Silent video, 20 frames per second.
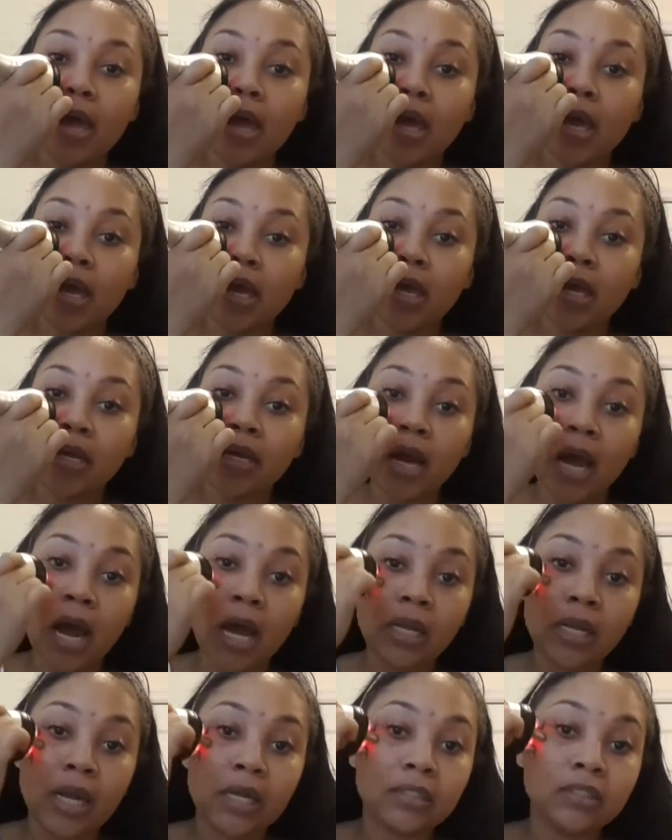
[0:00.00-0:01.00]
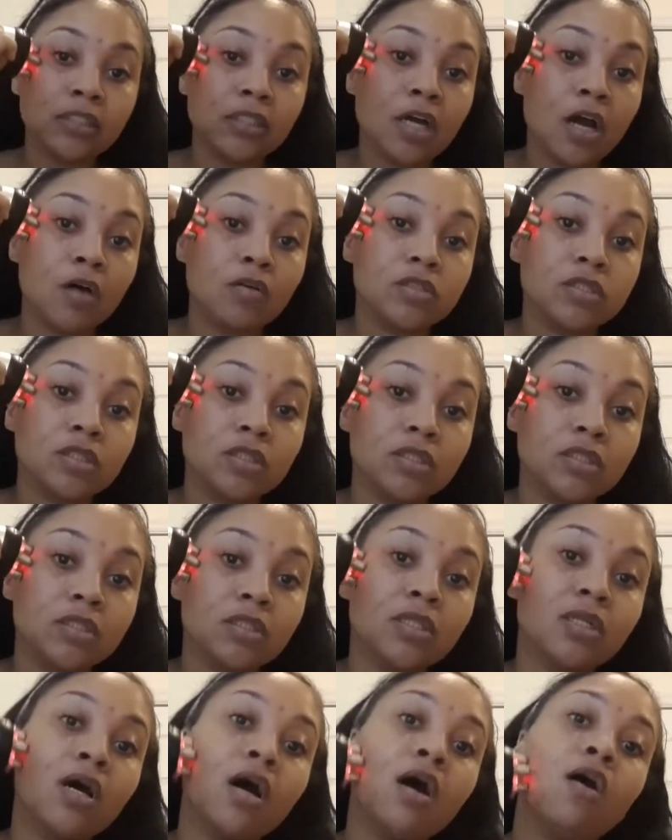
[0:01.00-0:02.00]
And I like to go
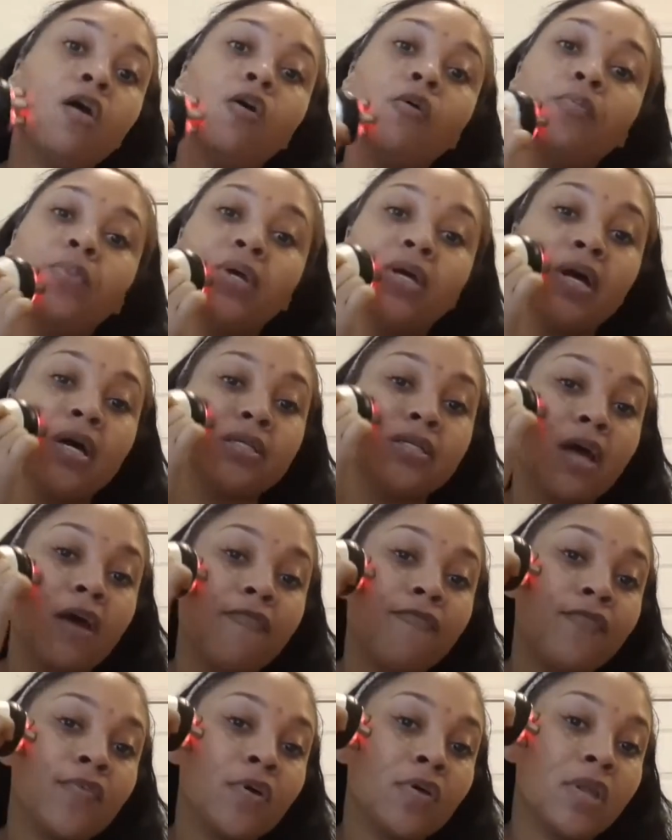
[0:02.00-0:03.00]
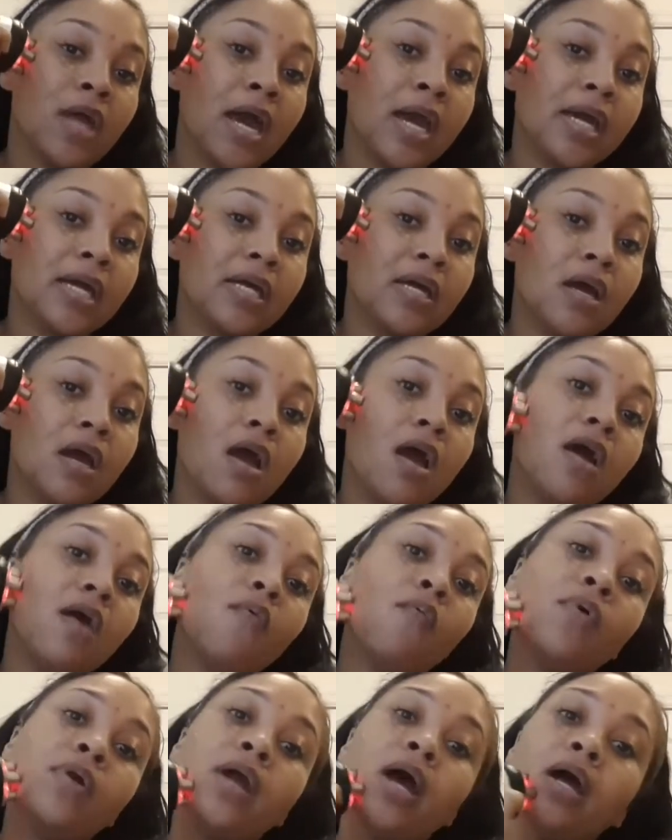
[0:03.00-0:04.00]
slow because I feel like
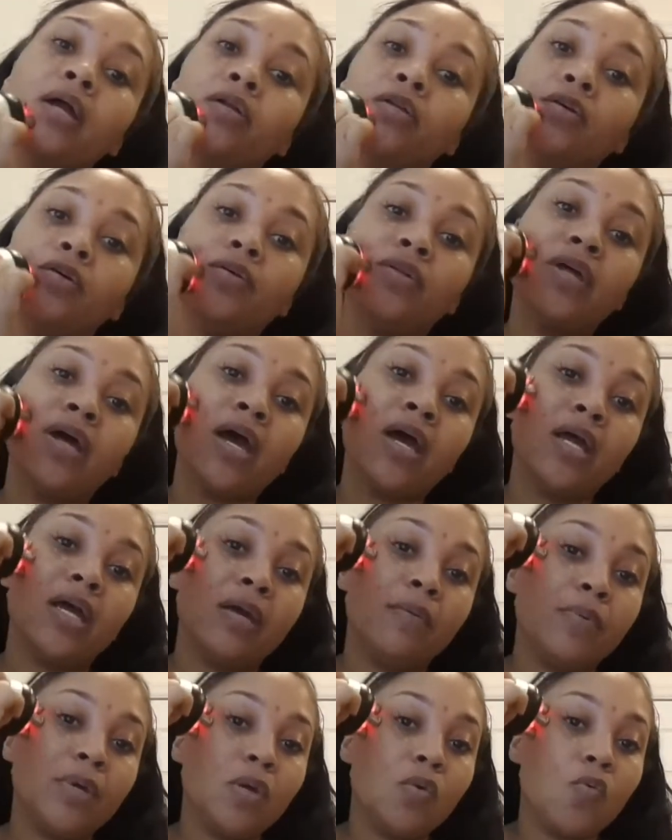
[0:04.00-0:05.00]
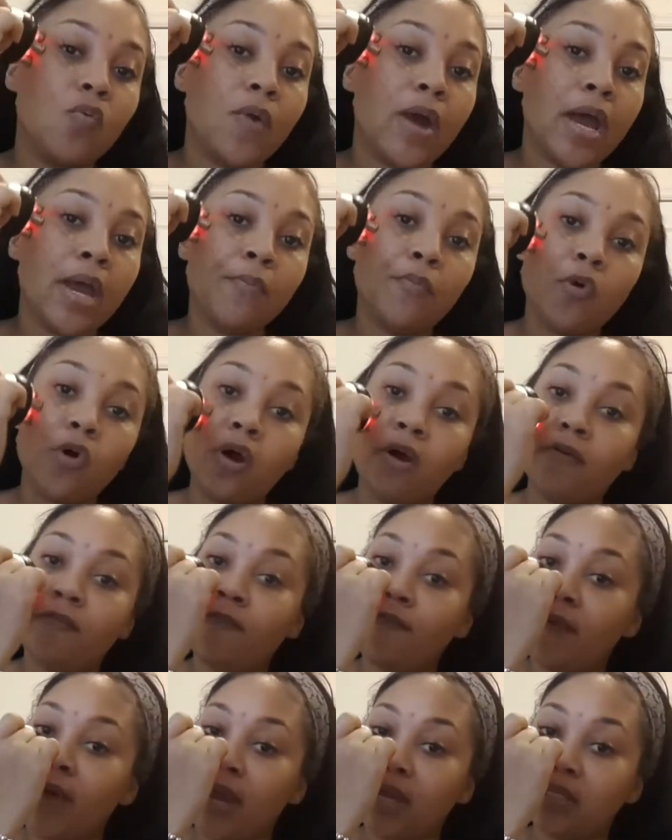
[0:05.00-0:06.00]
when I do that, it'd be way more
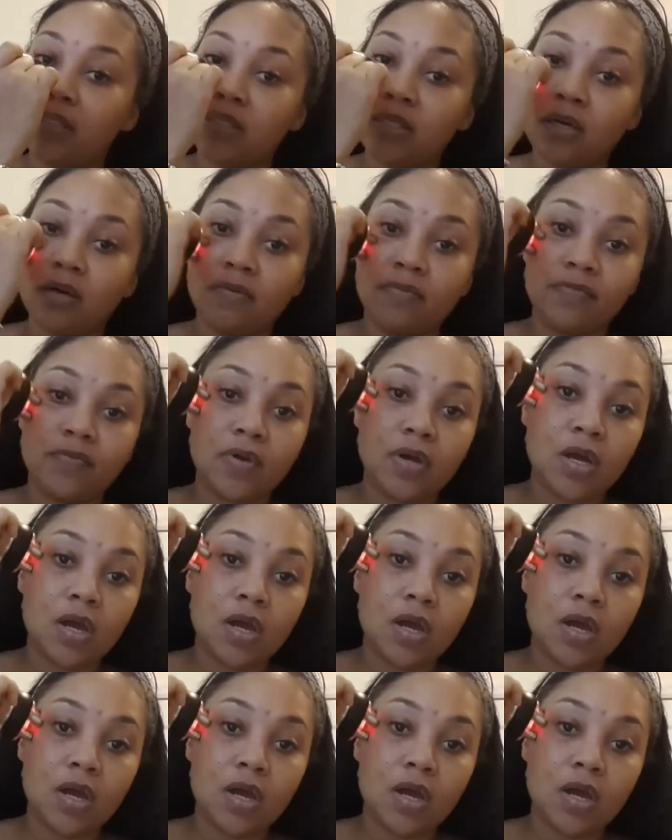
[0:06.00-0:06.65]
effective.